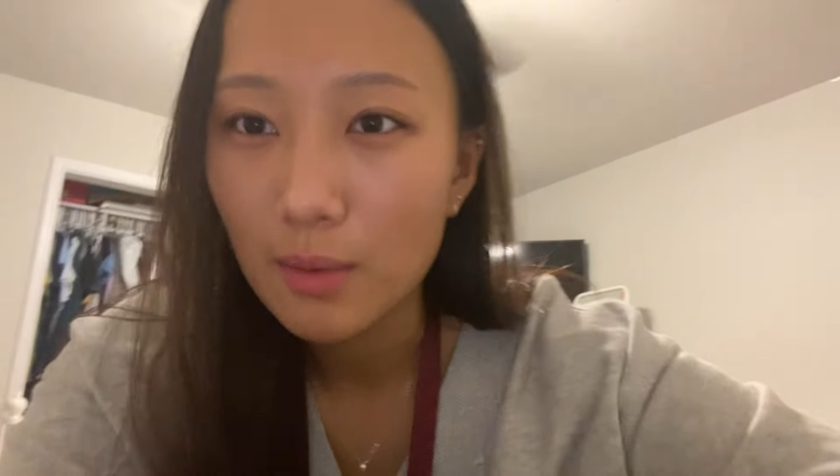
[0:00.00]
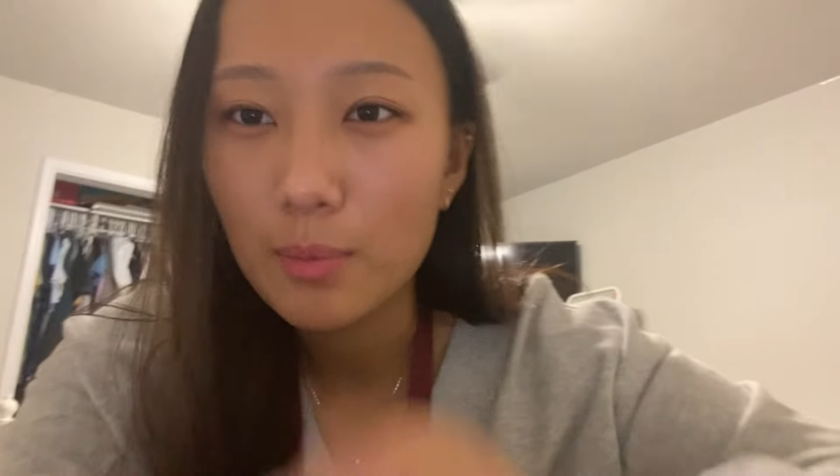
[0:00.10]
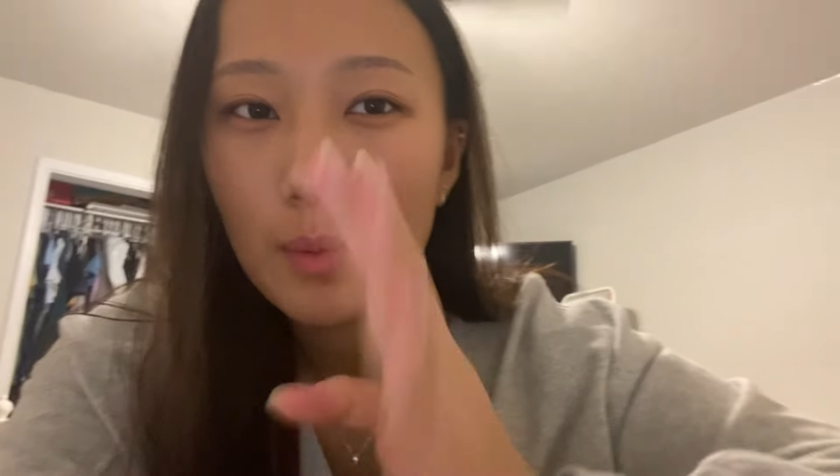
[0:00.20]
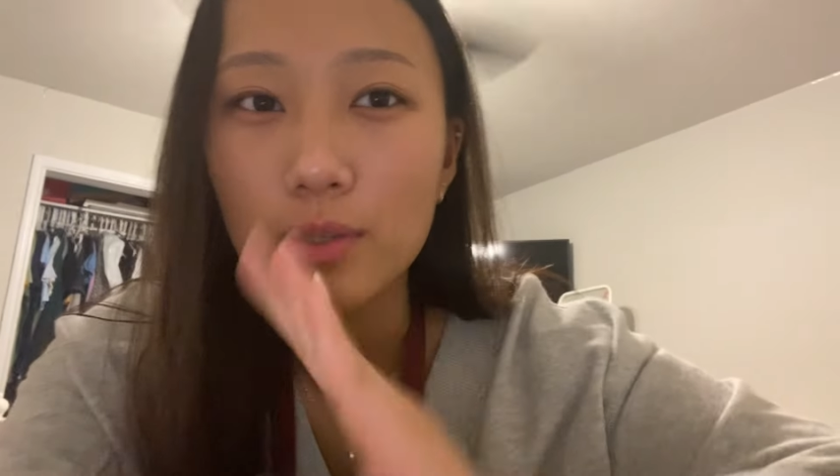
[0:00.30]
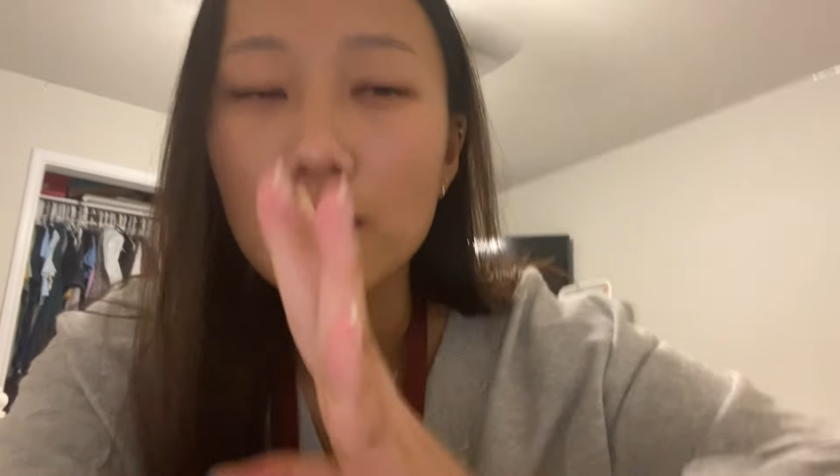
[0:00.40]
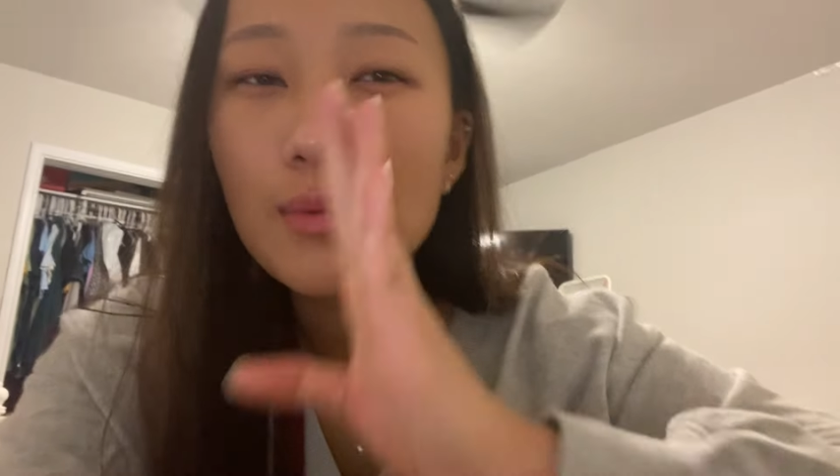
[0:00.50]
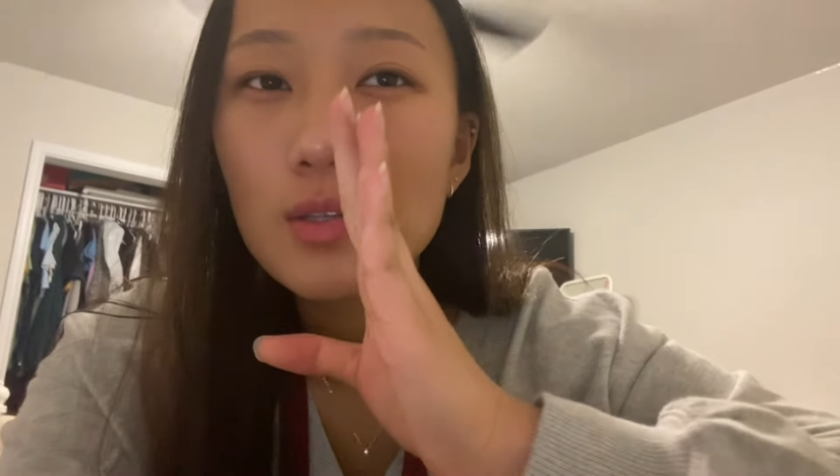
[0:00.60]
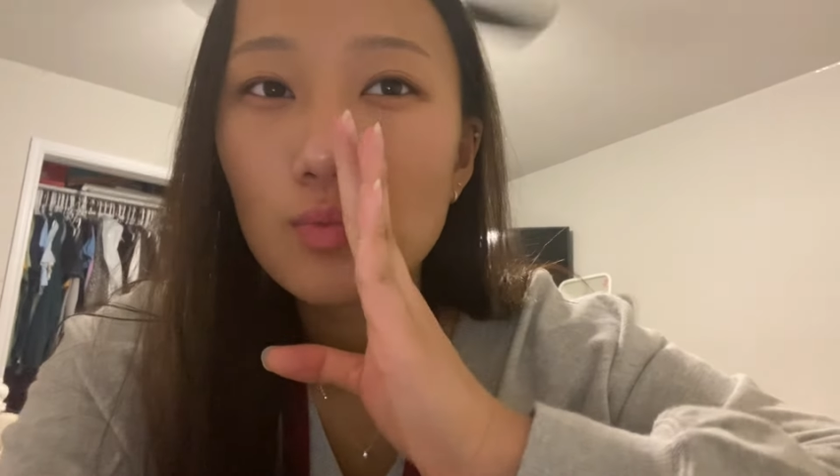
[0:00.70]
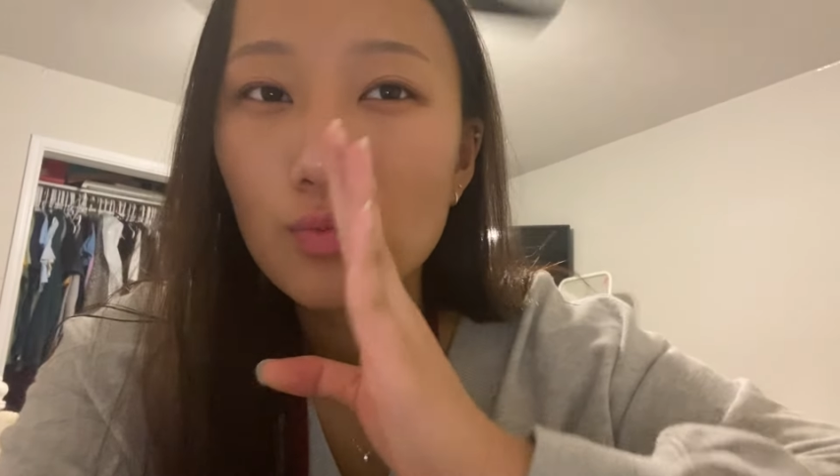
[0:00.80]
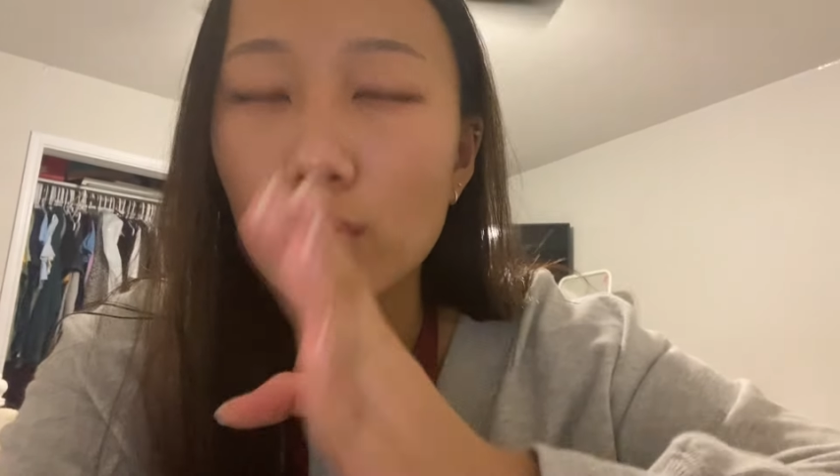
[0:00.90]
My bus stop is
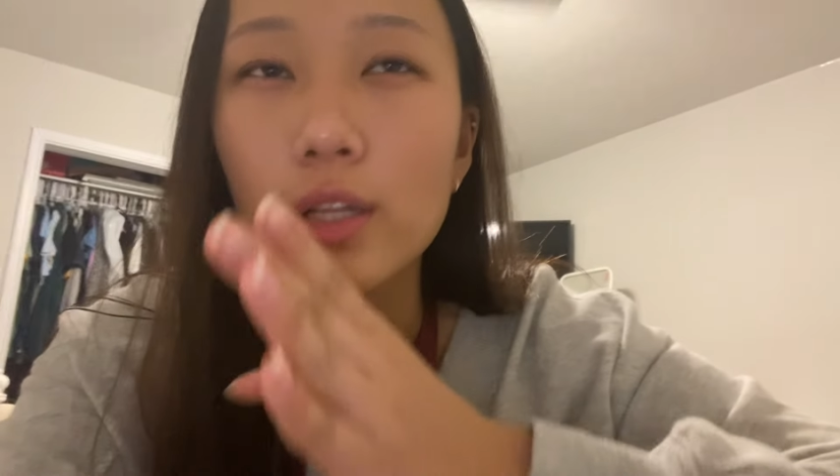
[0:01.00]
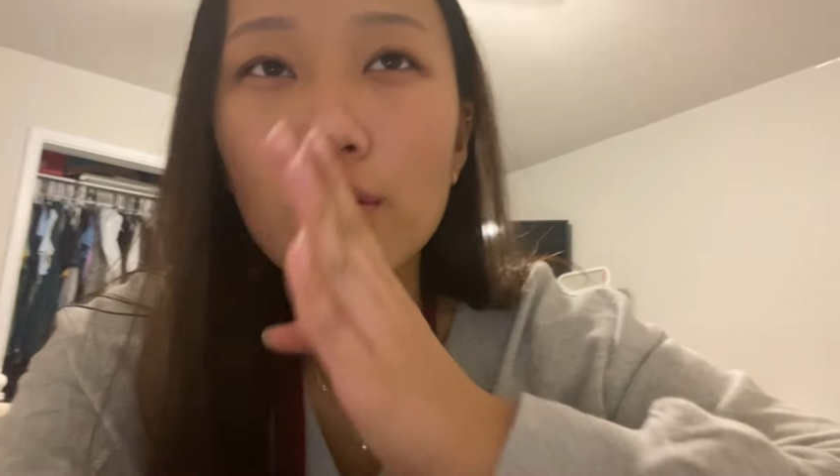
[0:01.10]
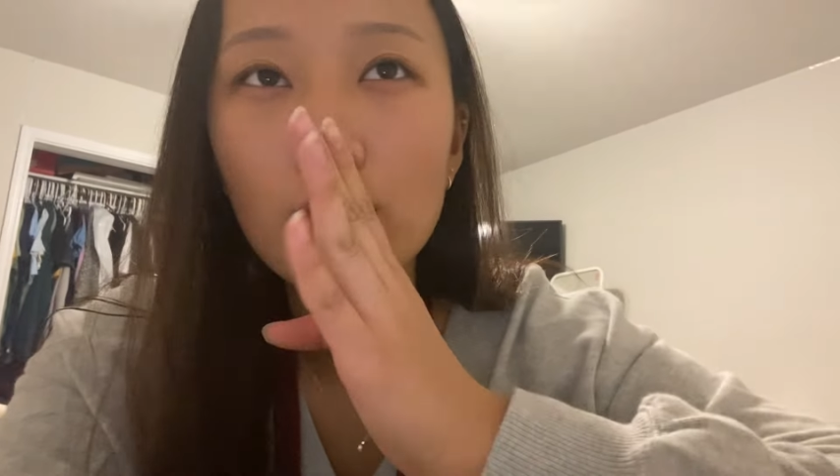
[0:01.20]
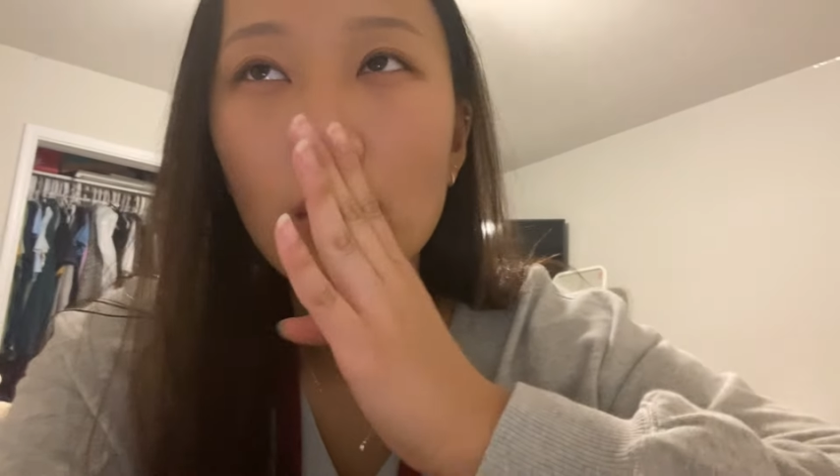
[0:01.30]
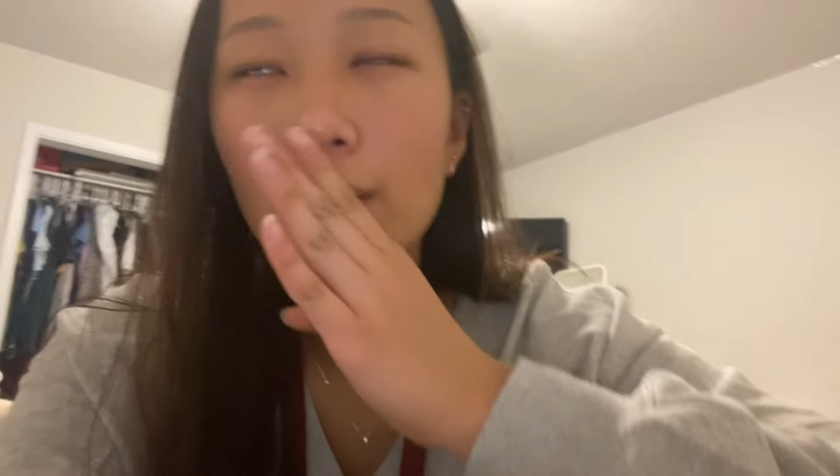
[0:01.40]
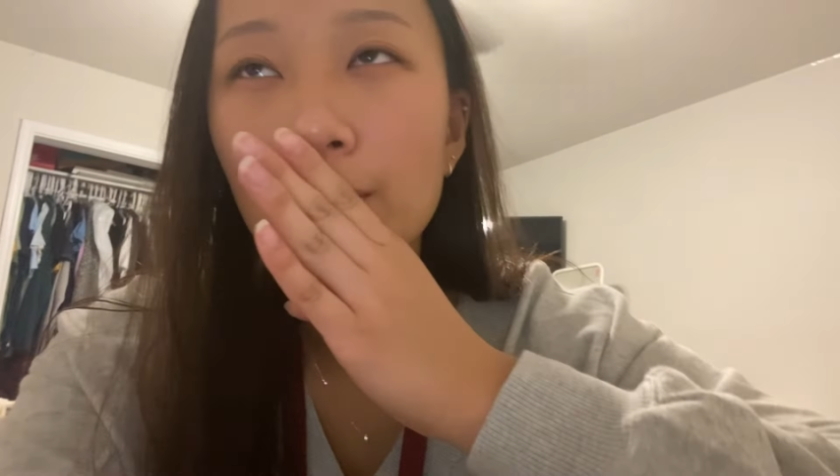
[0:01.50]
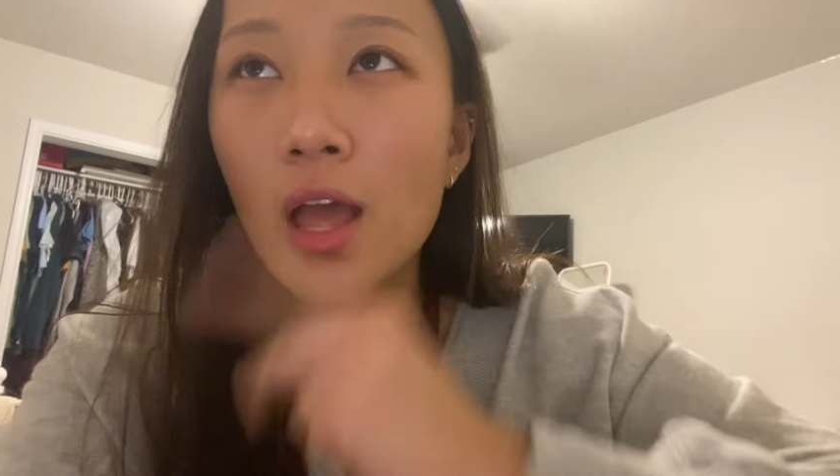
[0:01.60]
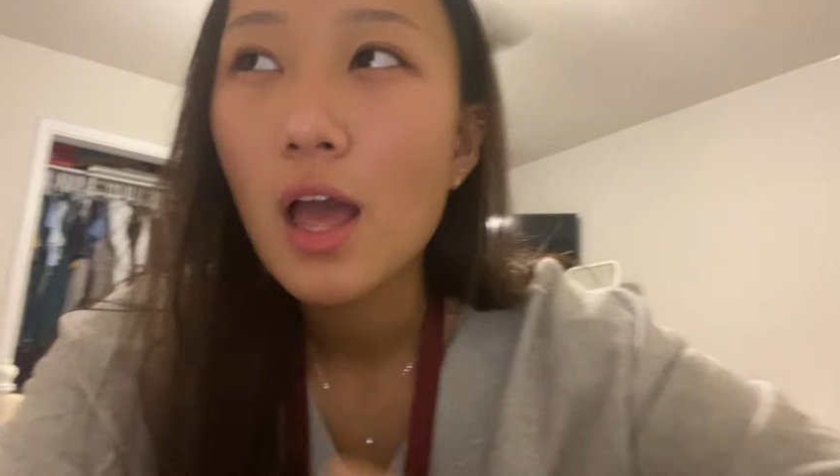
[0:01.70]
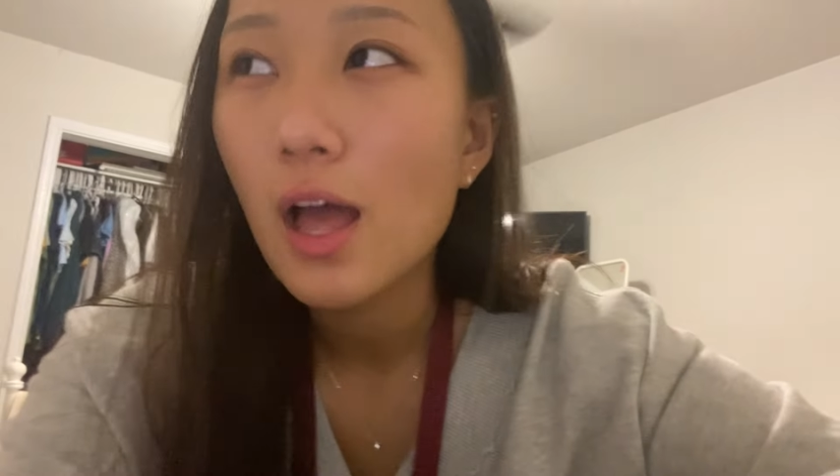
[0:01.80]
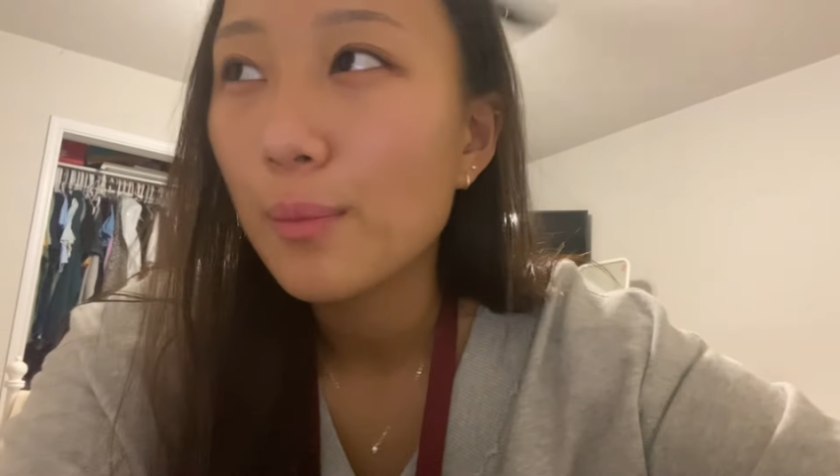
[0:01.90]
really far.
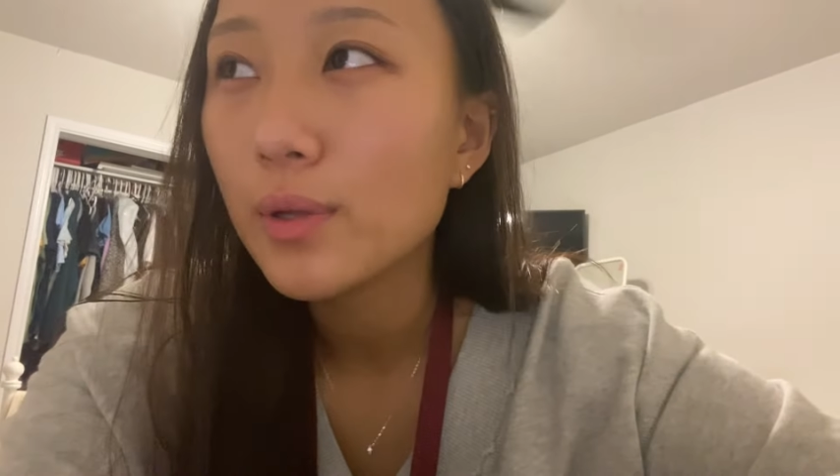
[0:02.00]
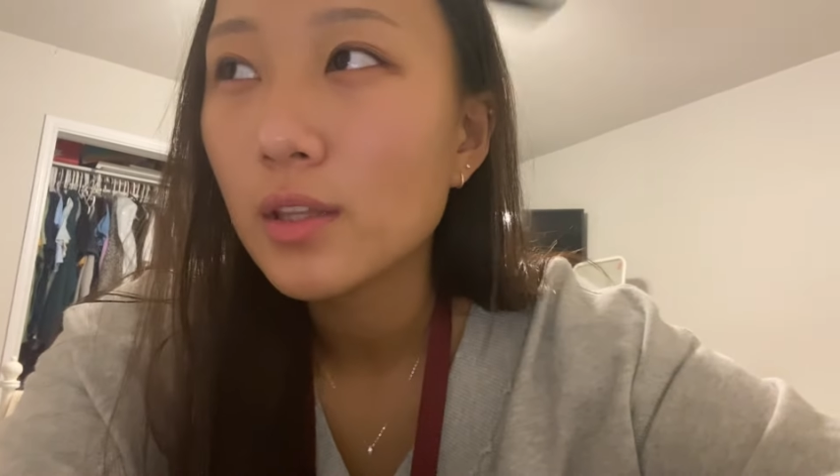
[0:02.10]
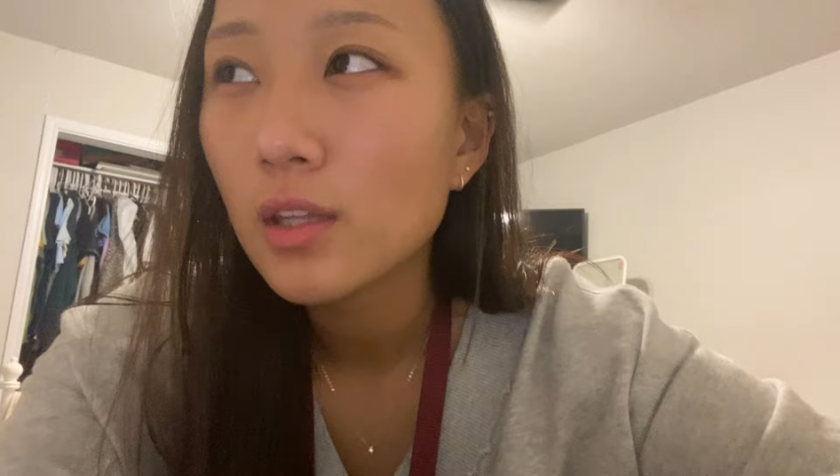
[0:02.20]
I mean,